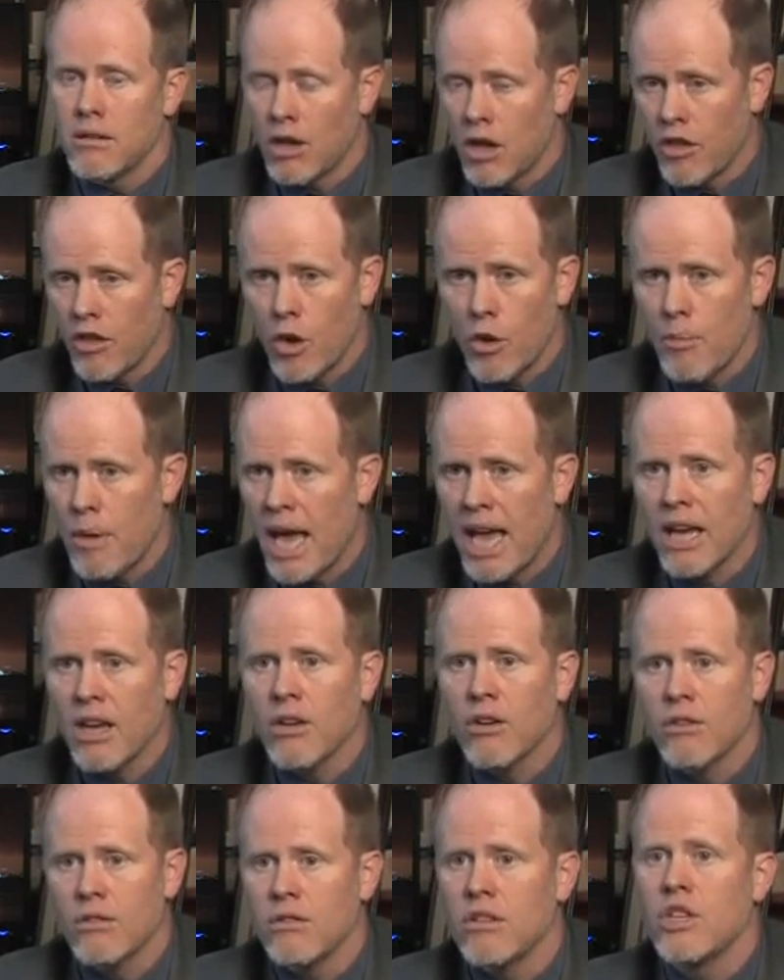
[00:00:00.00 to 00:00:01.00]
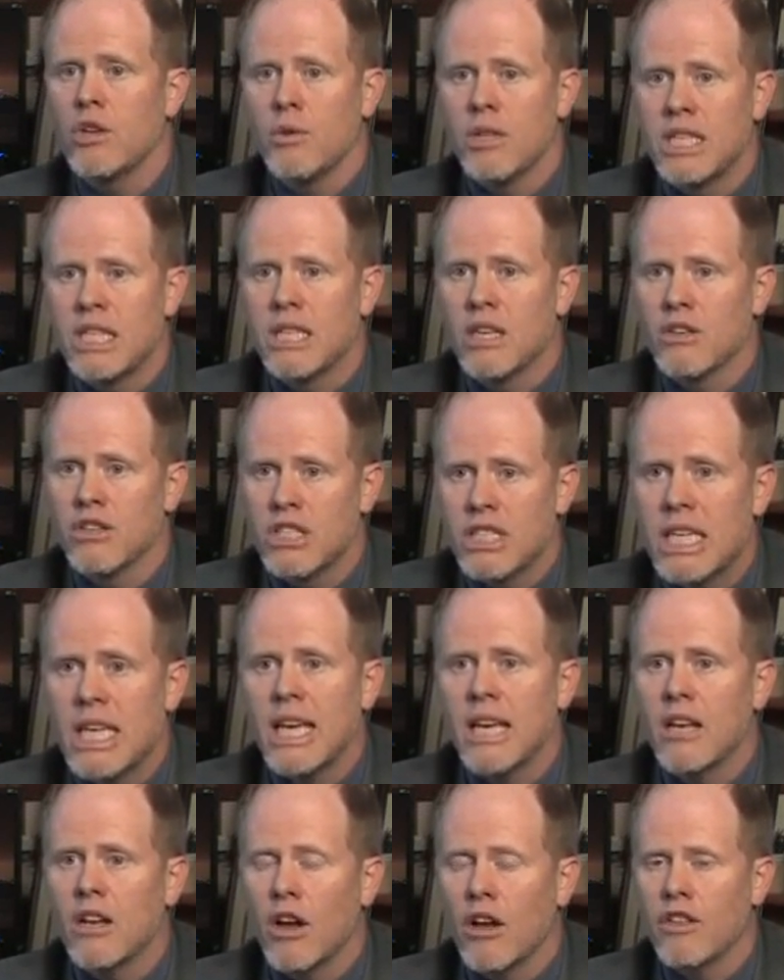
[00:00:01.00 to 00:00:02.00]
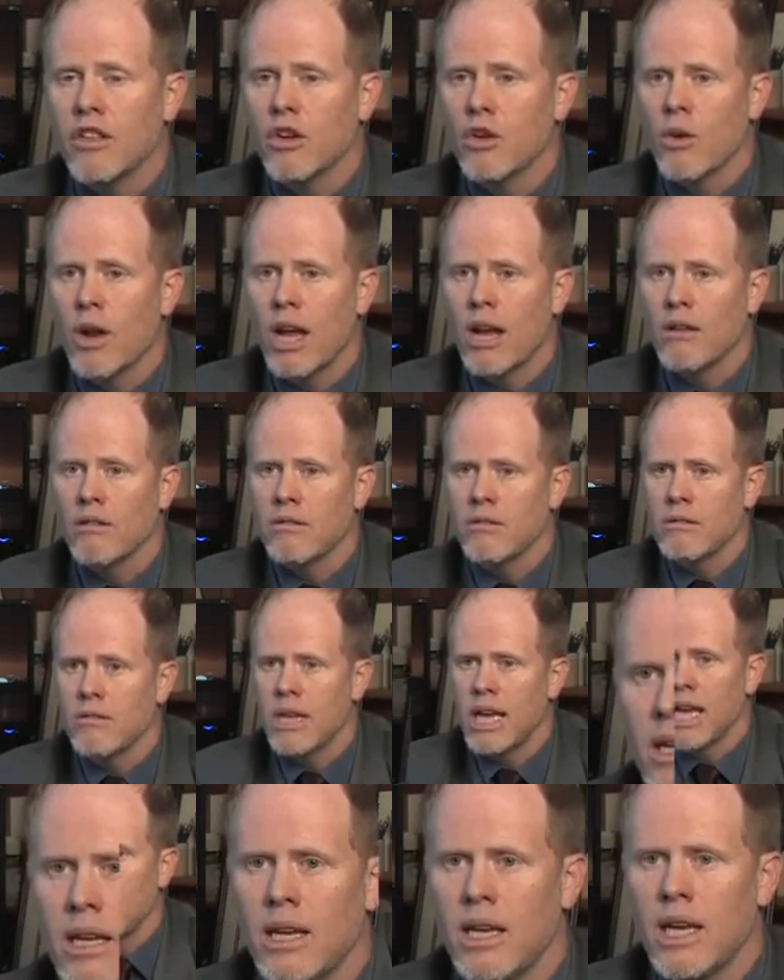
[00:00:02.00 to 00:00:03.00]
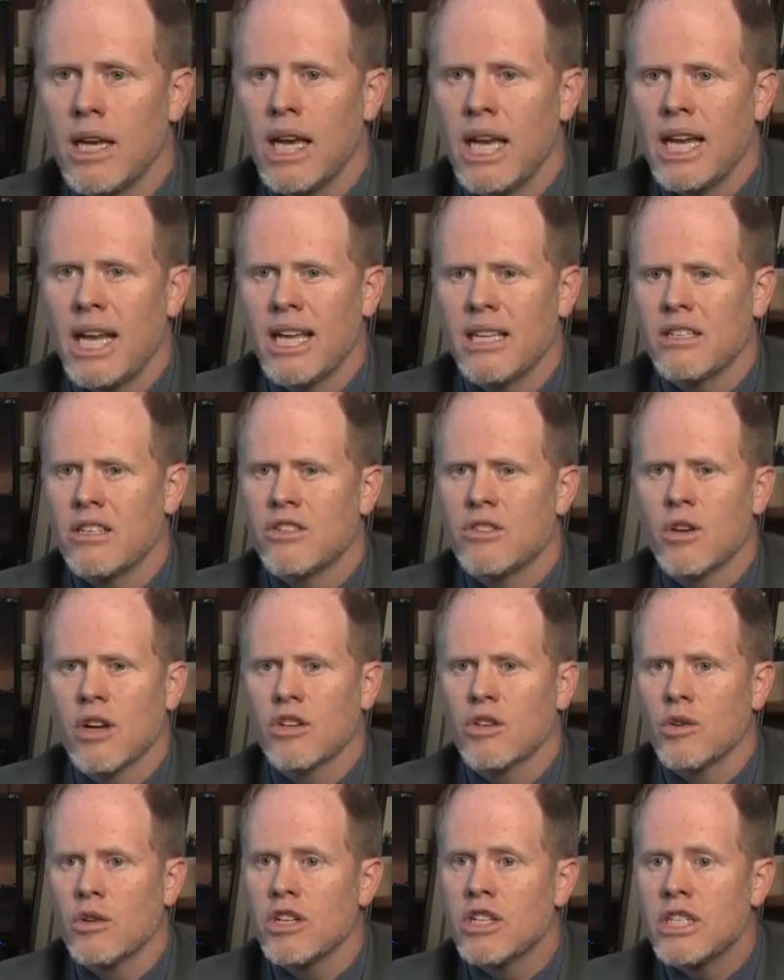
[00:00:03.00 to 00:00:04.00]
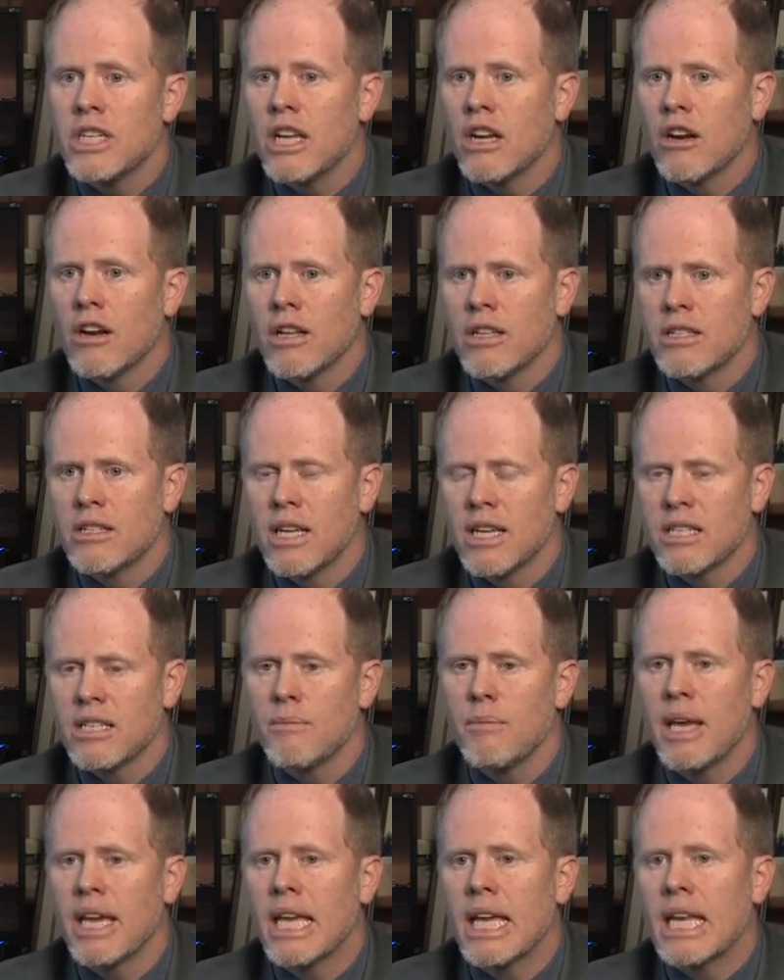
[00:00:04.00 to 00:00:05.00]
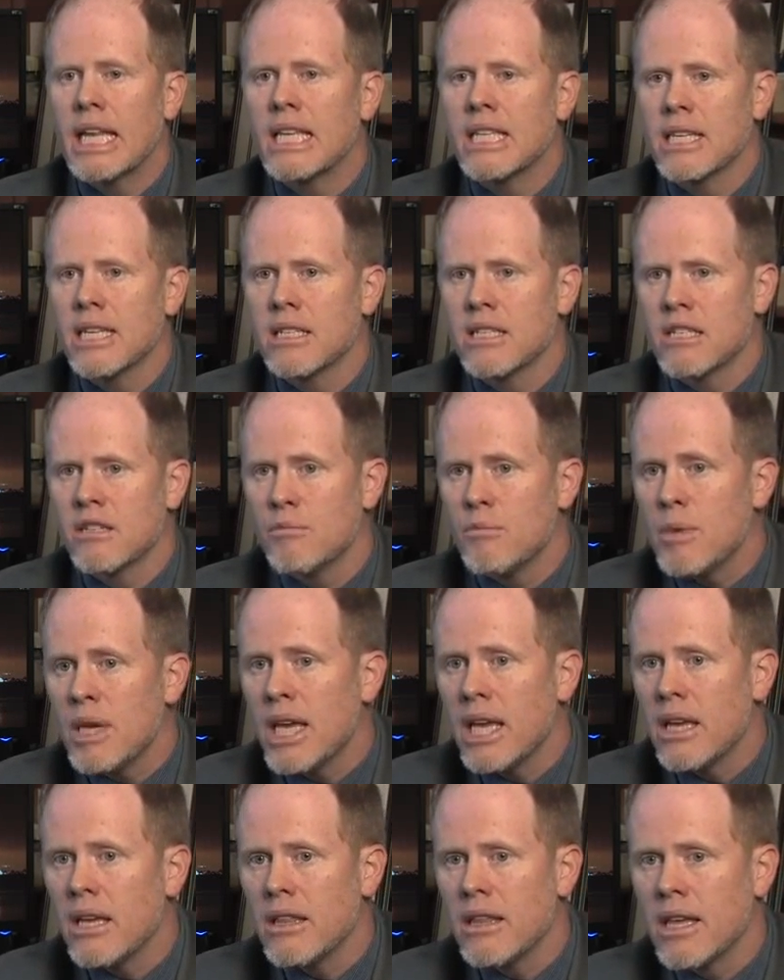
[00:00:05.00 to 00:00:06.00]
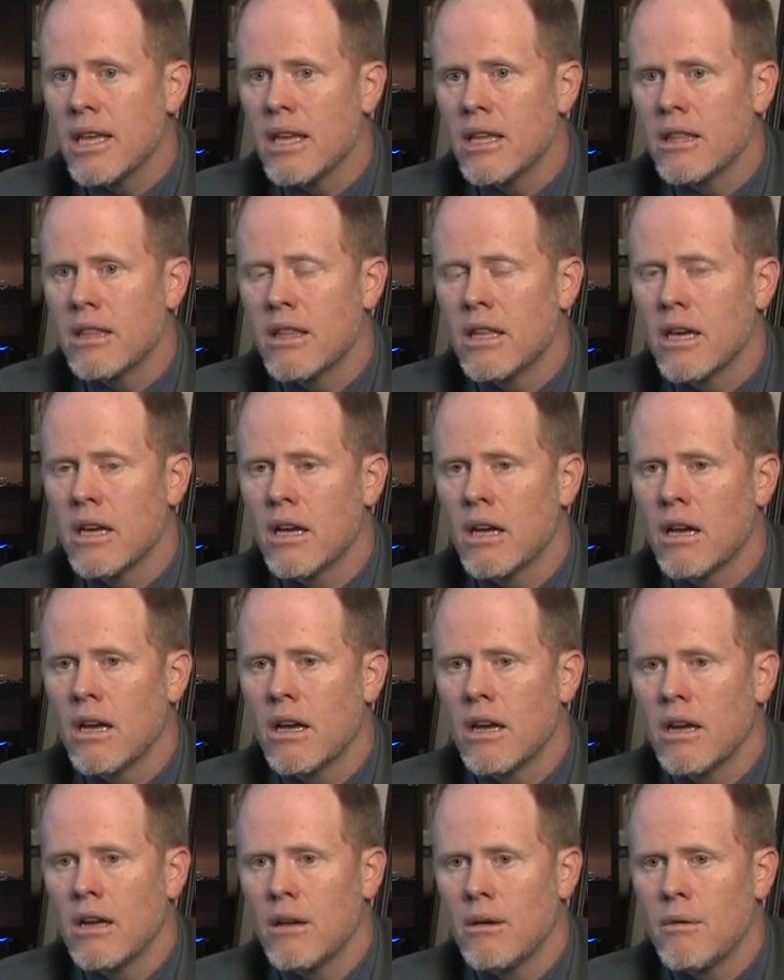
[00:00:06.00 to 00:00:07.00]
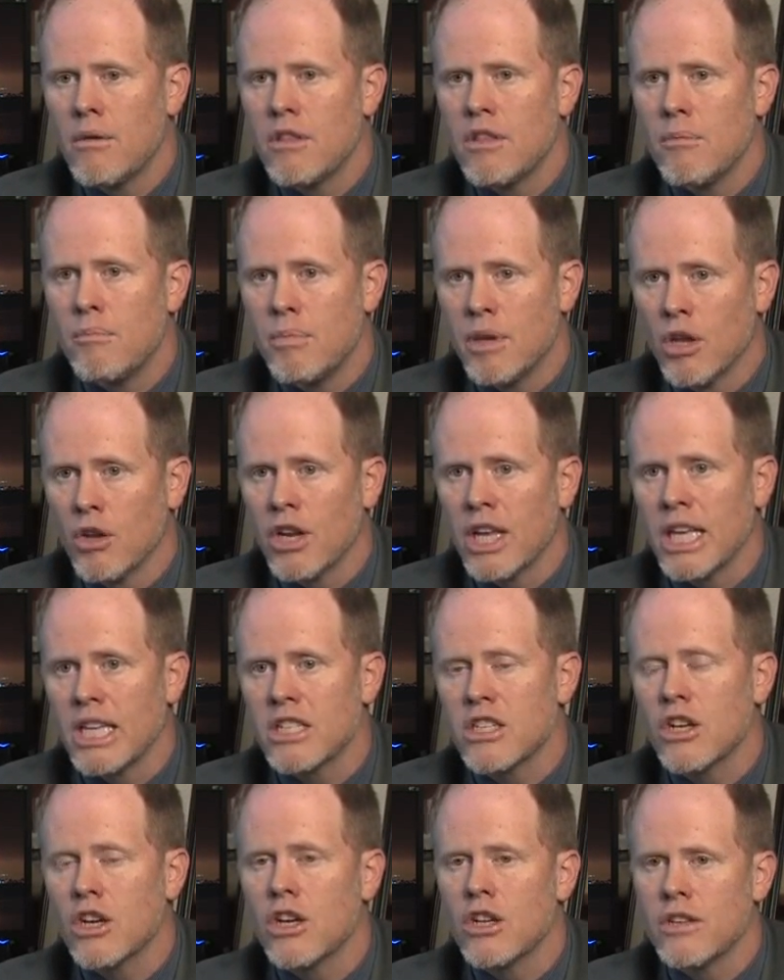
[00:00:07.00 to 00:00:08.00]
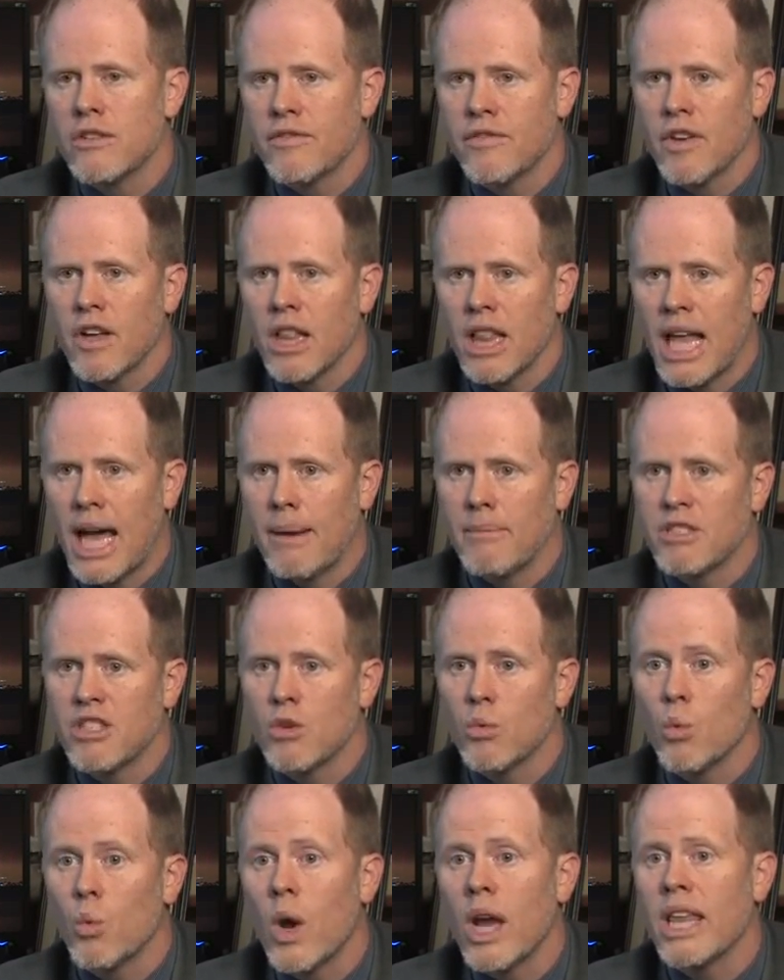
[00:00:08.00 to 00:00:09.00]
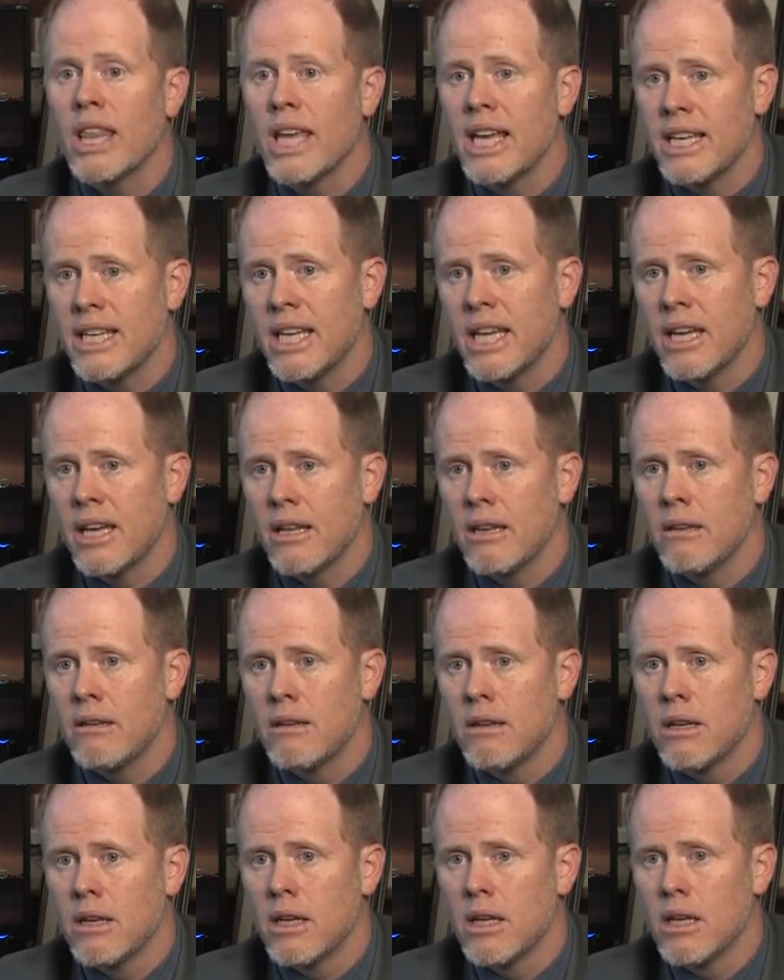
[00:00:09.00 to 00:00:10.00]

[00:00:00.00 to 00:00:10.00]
Although mangled, you would still see it on the ground. And as a structural engineer, it doesn't make any sense to me that the buildings could have collapsed the way they did